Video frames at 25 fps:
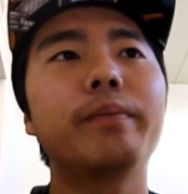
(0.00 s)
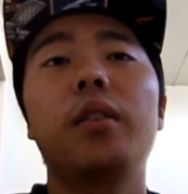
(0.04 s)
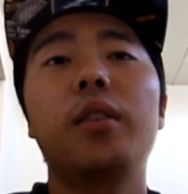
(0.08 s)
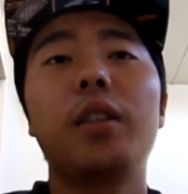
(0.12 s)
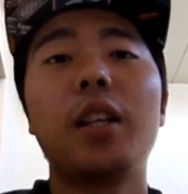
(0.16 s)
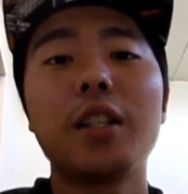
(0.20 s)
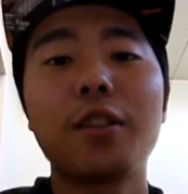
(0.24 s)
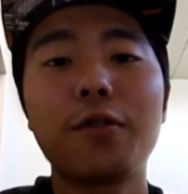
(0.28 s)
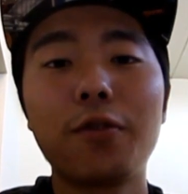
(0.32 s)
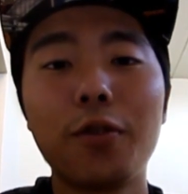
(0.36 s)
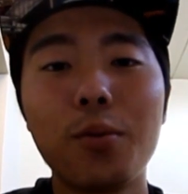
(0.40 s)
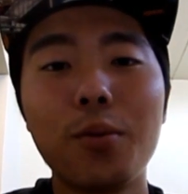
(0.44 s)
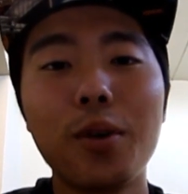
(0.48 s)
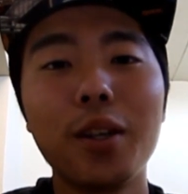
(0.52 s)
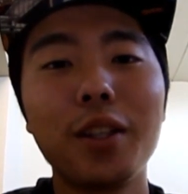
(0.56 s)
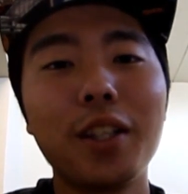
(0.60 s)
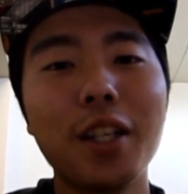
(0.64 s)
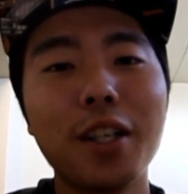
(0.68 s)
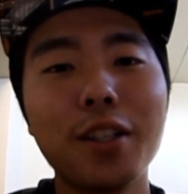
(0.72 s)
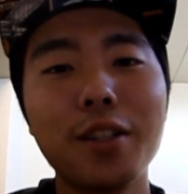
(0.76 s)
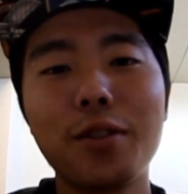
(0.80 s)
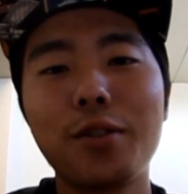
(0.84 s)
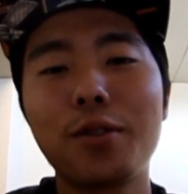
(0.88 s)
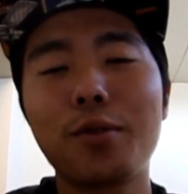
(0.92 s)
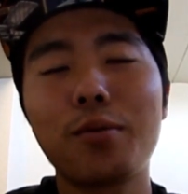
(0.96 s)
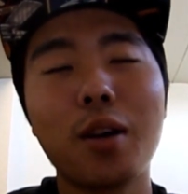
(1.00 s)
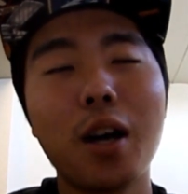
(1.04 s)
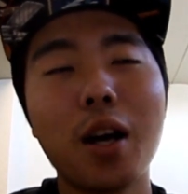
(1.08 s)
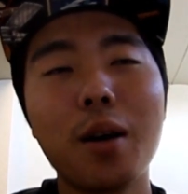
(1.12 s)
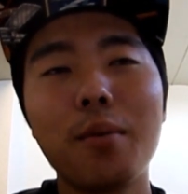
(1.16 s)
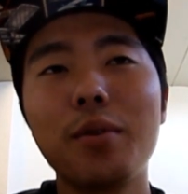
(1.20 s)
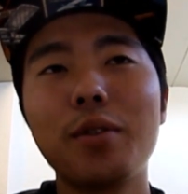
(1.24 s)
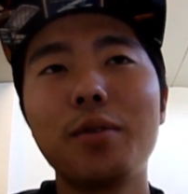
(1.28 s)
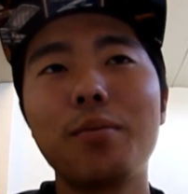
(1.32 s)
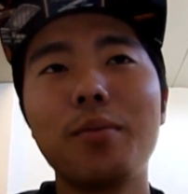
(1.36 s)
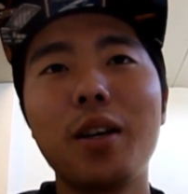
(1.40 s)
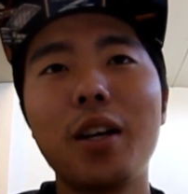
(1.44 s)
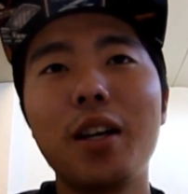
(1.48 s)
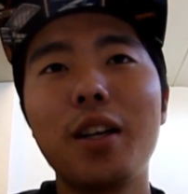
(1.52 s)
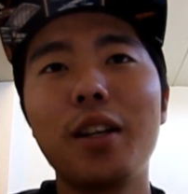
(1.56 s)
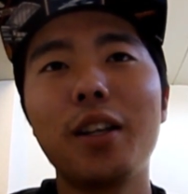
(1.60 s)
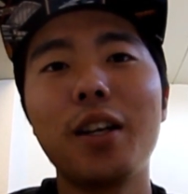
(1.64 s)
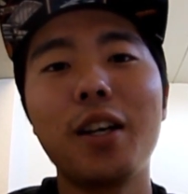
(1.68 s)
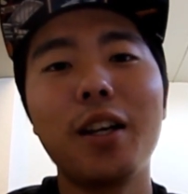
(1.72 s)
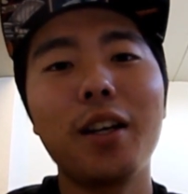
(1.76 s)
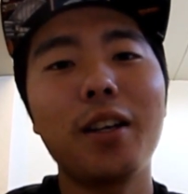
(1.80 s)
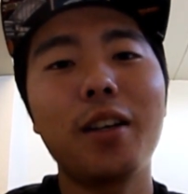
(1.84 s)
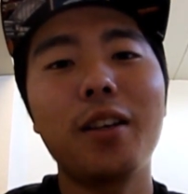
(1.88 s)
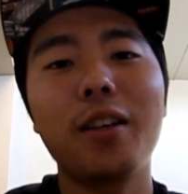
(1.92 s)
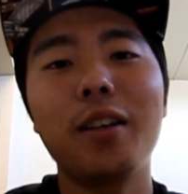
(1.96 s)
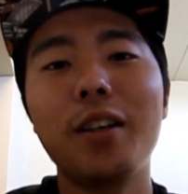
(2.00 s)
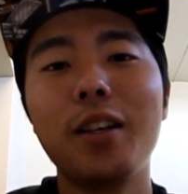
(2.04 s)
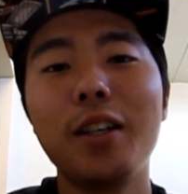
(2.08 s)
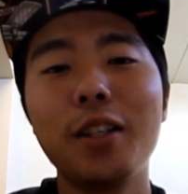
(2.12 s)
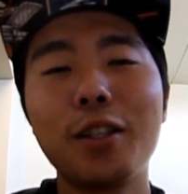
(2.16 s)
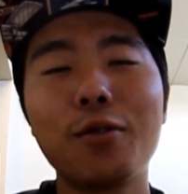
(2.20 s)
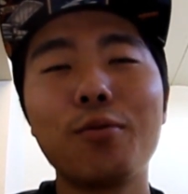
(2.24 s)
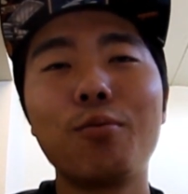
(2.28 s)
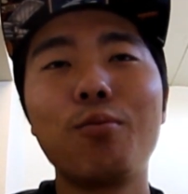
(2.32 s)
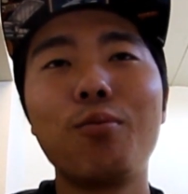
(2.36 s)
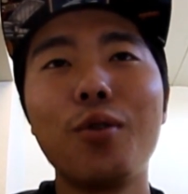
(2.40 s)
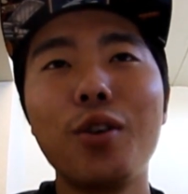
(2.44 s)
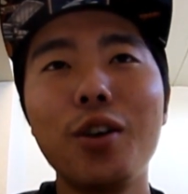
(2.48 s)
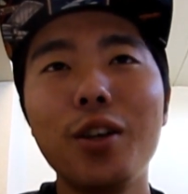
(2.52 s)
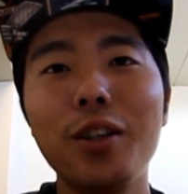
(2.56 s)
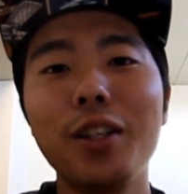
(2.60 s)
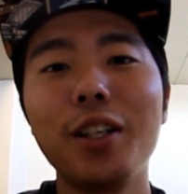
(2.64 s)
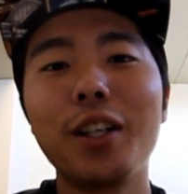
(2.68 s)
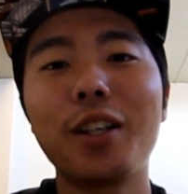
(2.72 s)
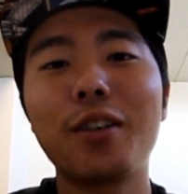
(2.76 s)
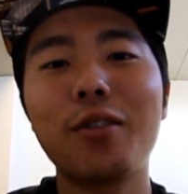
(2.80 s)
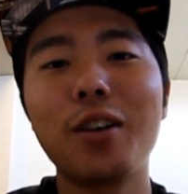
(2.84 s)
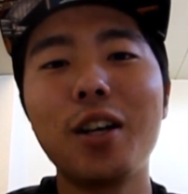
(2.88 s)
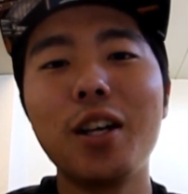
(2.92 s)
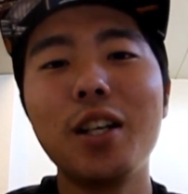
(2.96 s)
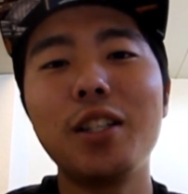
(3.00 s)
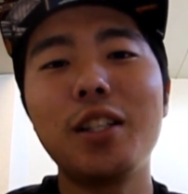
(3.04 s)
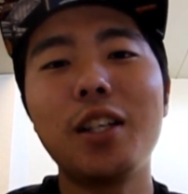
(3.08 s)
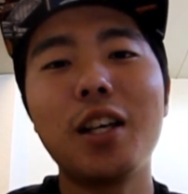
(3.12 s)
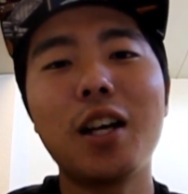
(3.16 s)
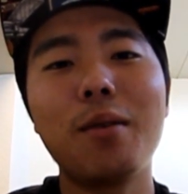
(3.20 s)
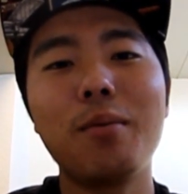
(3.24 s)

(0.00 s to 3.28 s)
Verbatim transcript: Thanks for 1,000 subscribers, man. Like, it's really crazy.